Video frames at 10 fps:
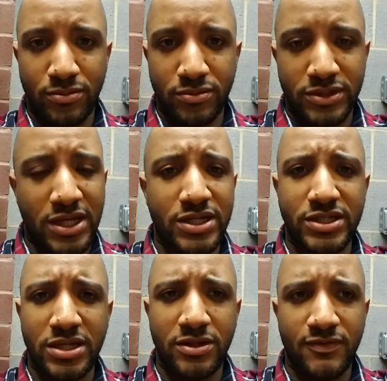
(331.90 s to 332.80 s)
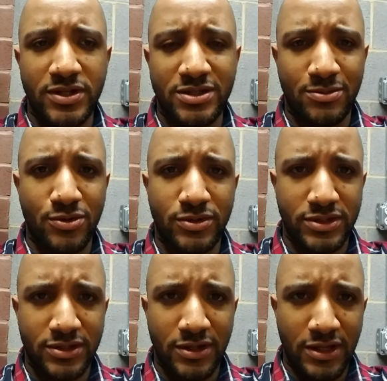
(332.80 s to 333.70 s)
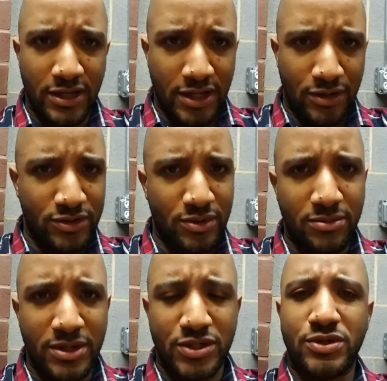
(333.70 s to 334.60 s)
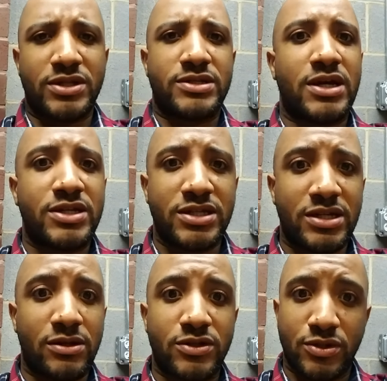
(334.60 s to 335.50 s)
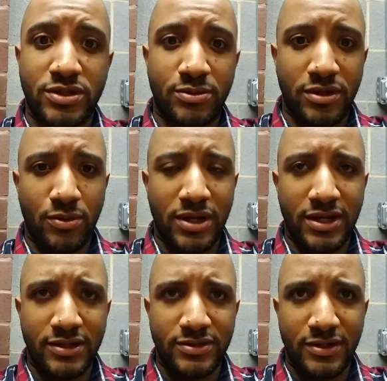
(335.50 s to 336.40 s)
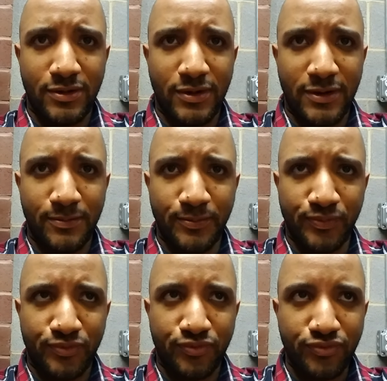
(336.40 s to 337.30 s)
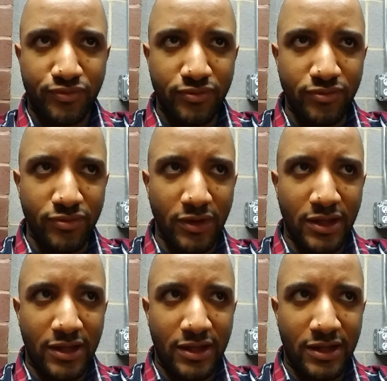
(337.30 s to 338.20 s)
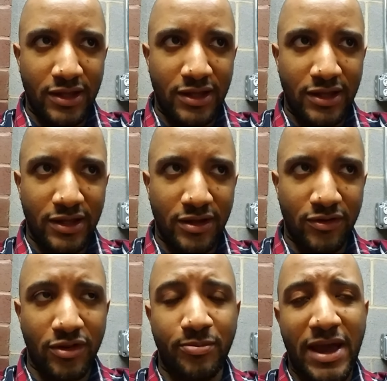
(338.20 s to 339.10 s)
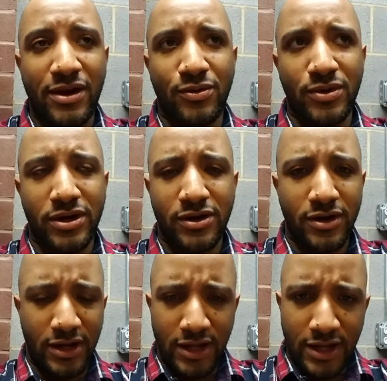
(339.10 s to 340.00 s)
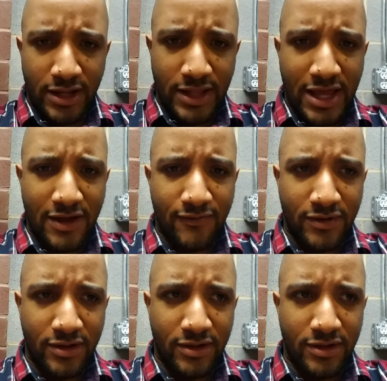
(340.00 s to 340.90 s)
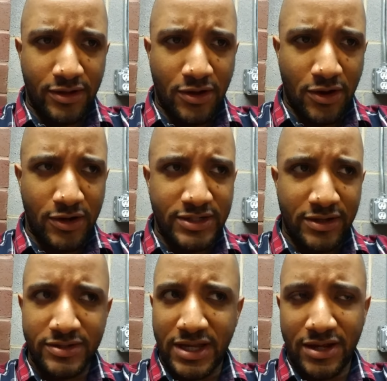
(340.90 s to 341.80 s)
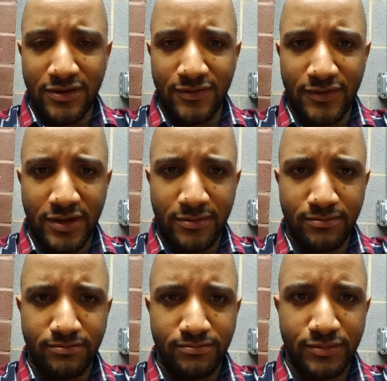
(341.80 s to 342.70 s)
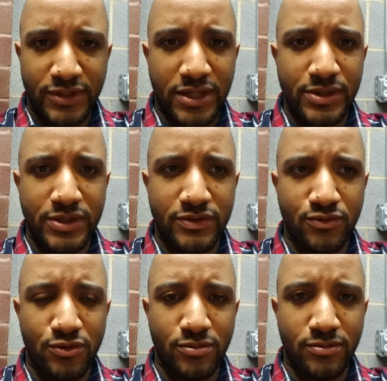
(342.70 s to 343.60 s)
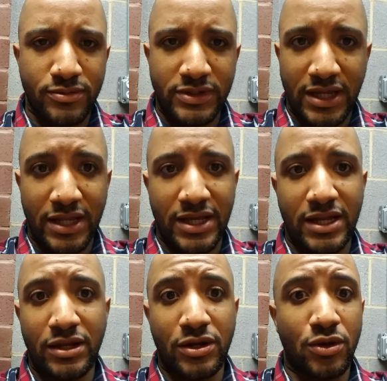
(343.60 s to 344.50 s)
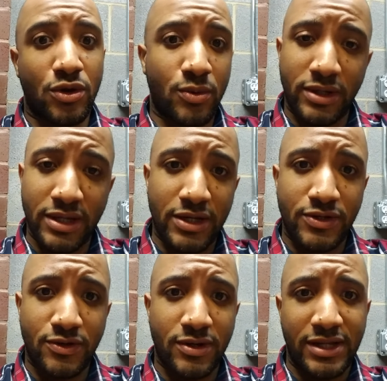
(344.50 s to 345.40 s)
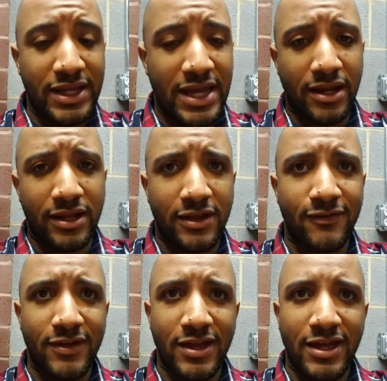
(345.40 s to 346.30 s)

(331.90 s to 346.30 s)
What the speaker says: Sanji and the Vin Smokes. We just want to make sure that Sanji shows up to the wedding. So there's another panel where they have the guards outside of Sanji's room saying that no one can enter and he can't leave.